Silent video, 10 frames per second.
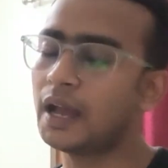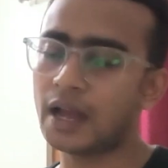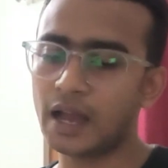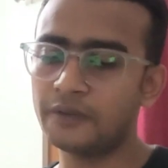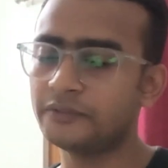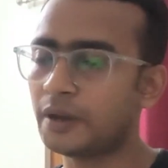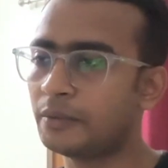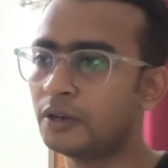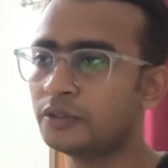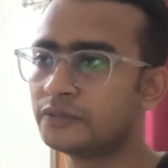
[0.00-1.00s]
Yeah, I'm
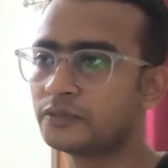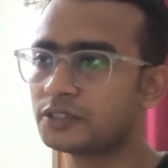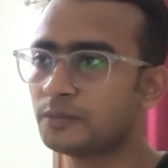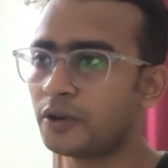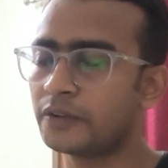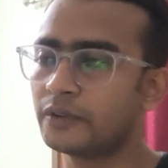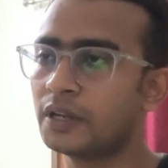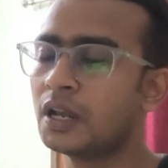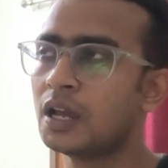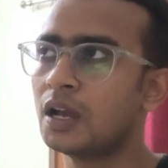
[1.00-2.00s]
familiar with Spotify.